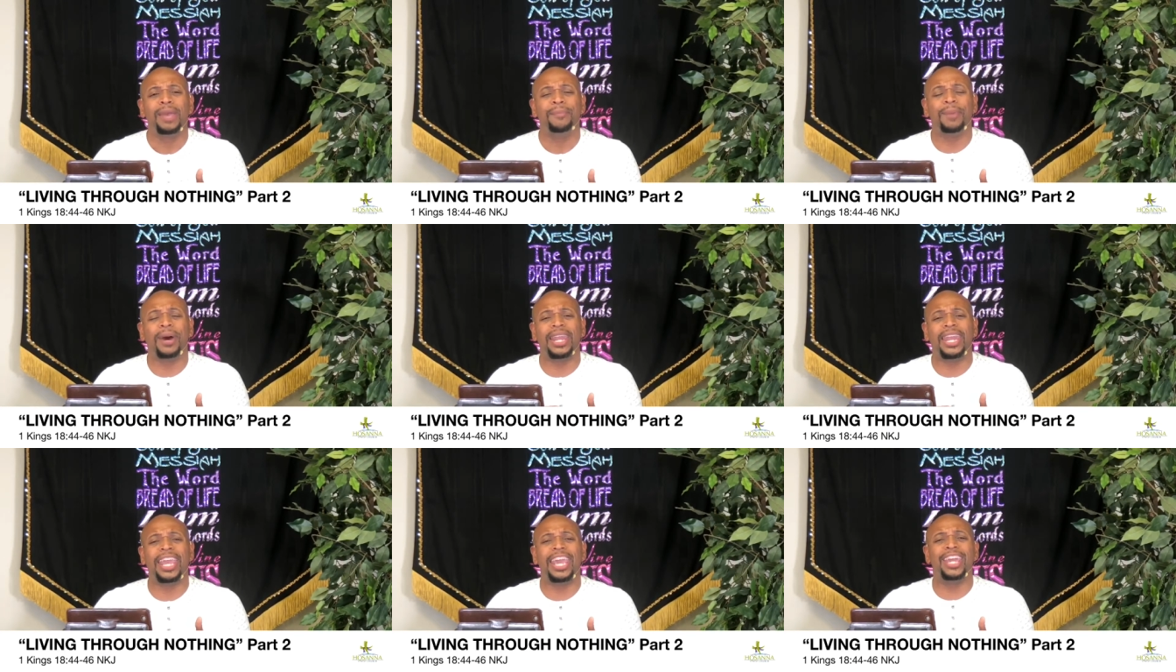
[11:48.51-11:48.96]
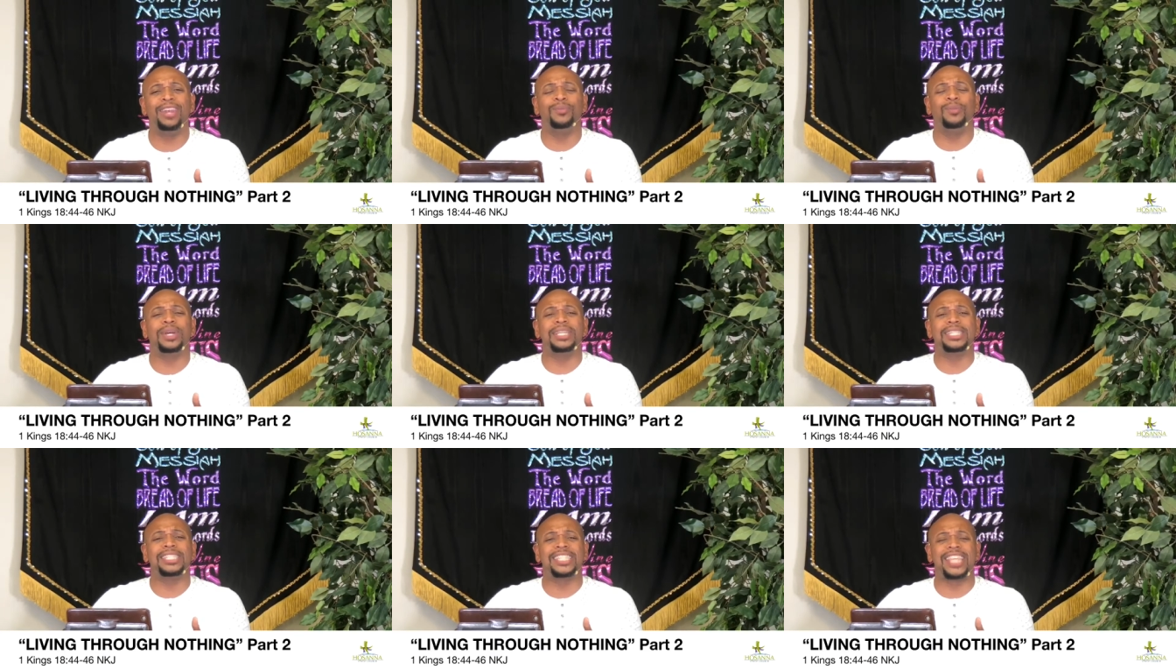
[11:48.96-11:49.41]
but it
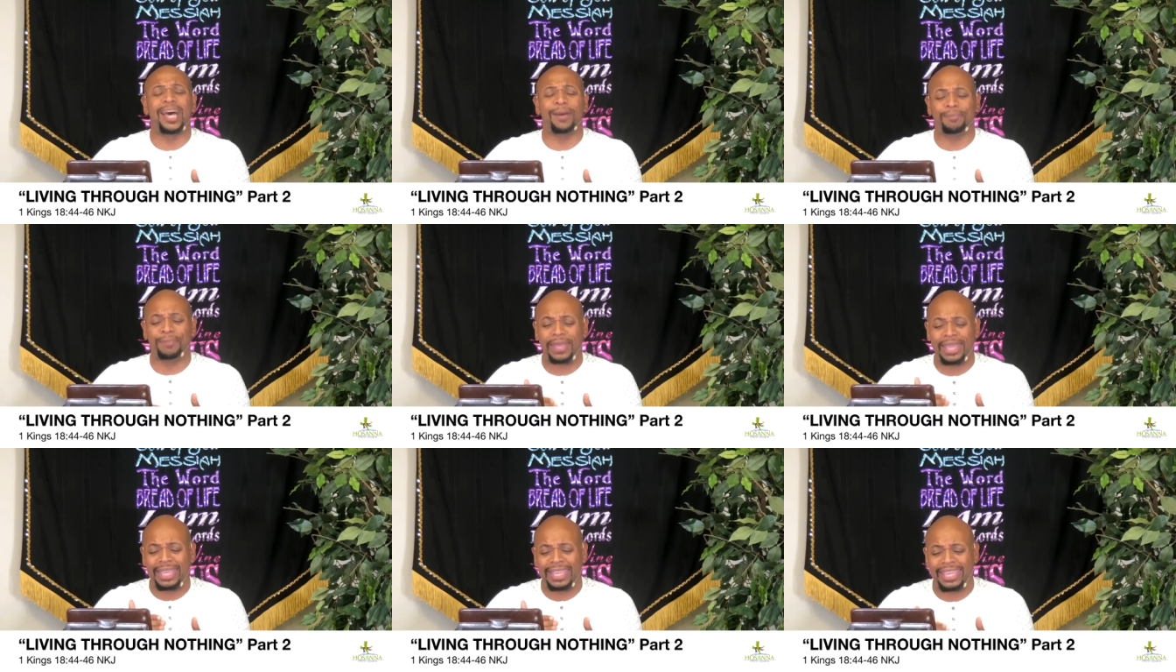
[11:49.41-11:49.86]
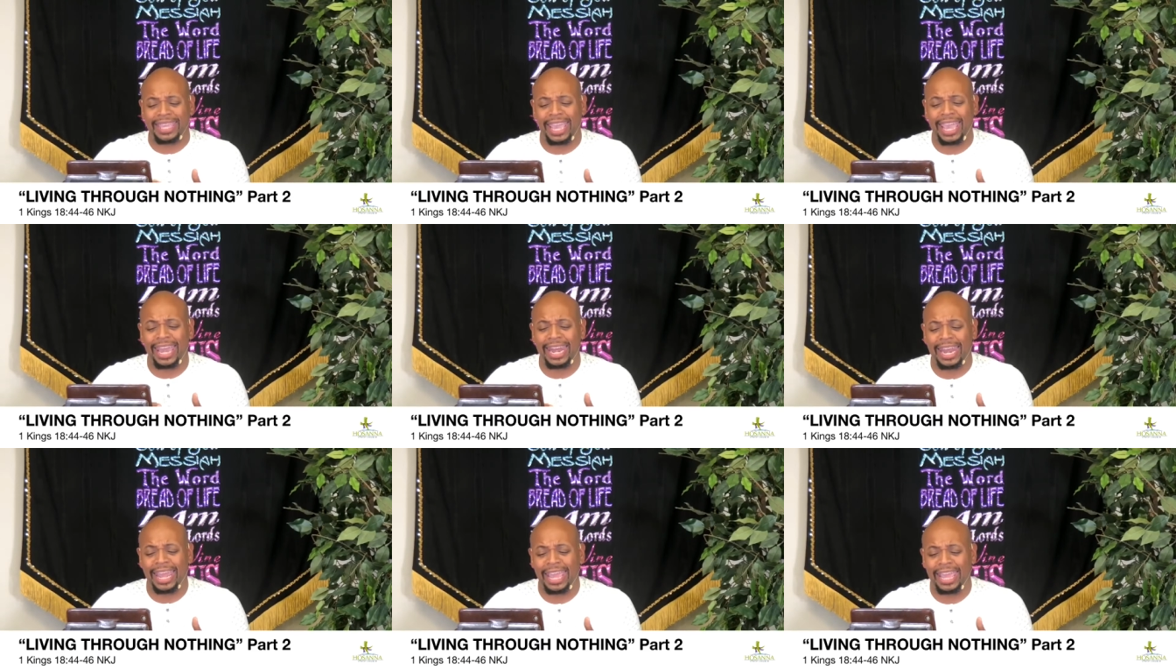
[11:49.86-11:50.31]
was the
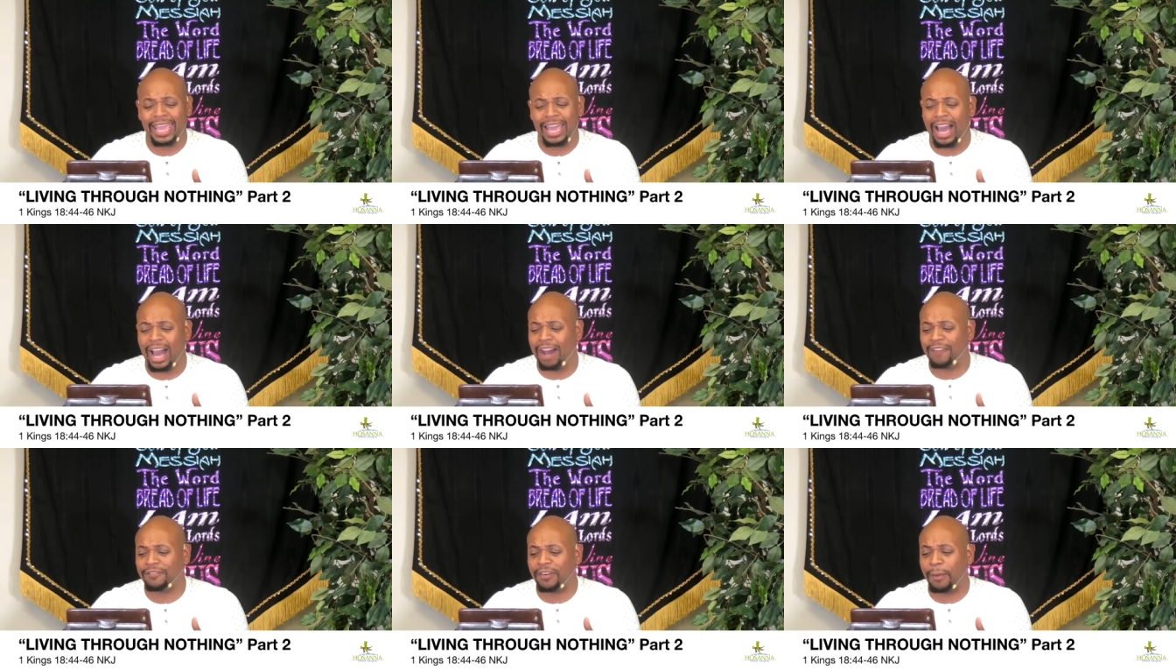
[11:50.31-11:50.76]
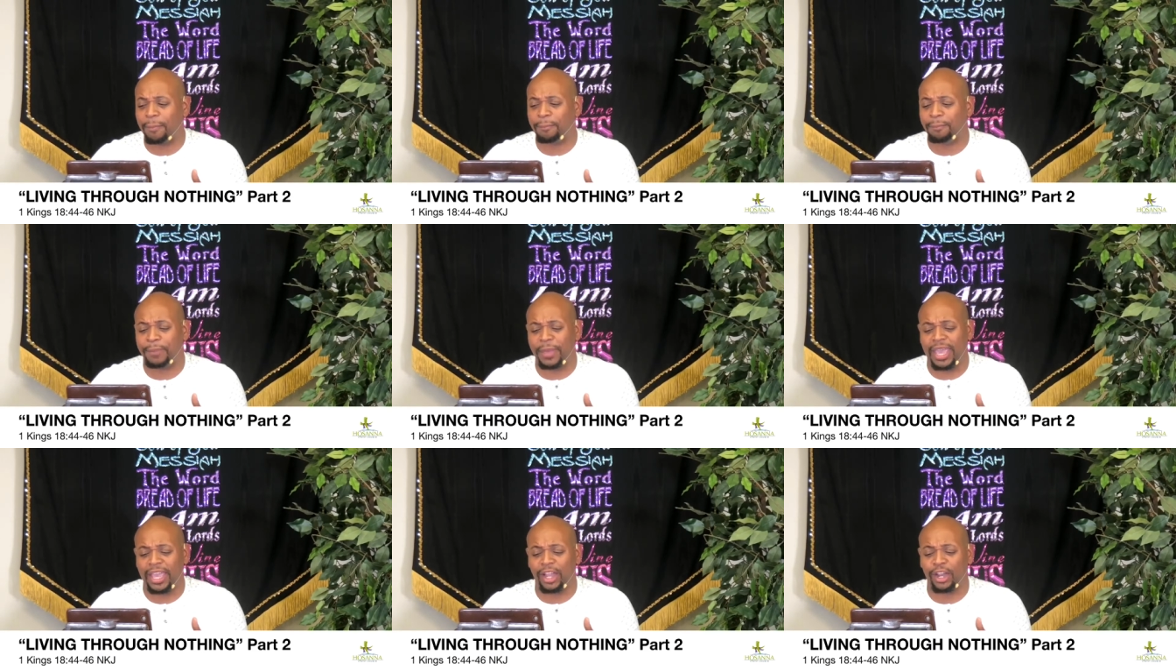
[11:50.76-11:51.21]
beginning of a
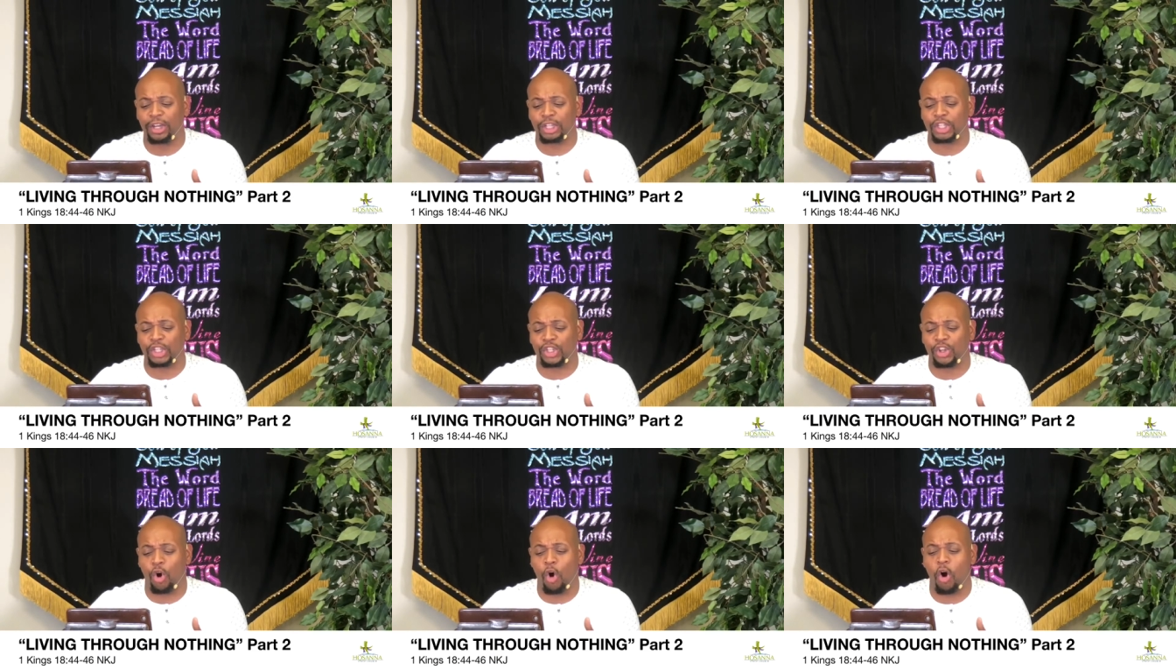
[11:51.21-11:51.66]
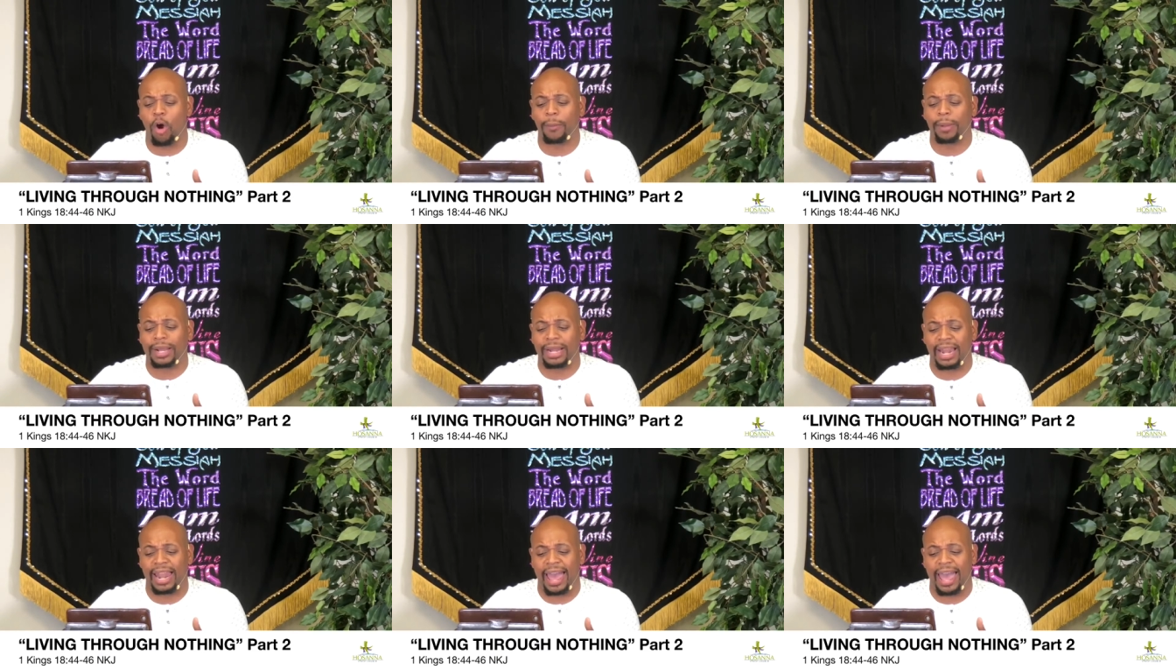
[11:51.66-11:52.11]
bigger storm
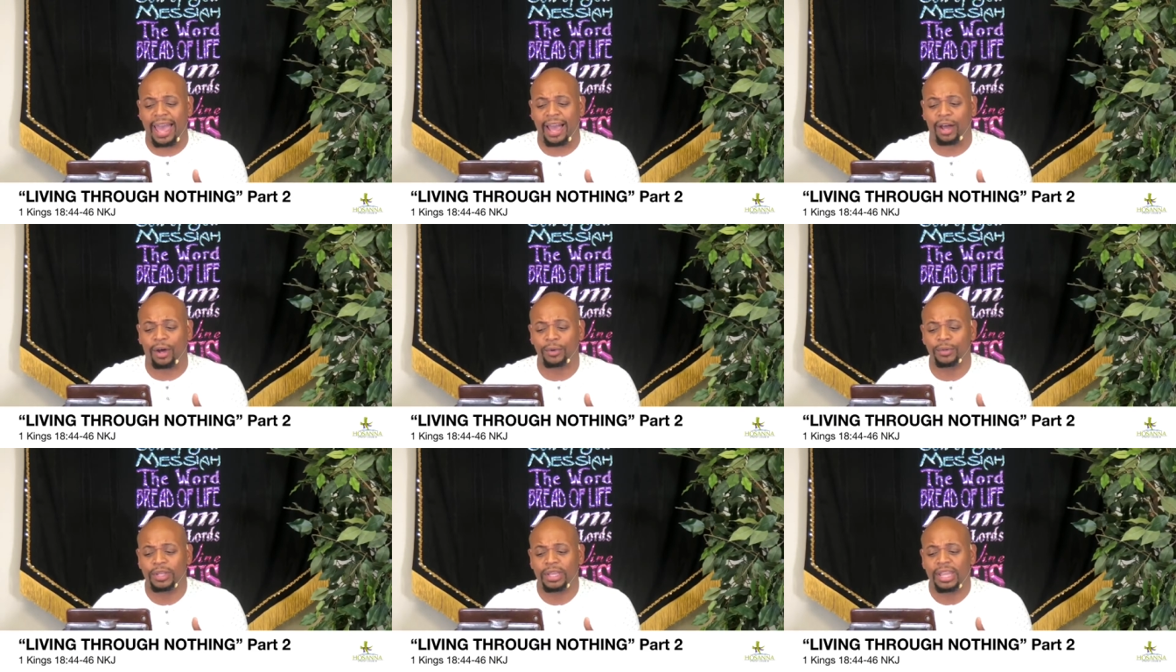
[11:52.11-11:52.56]
cloud.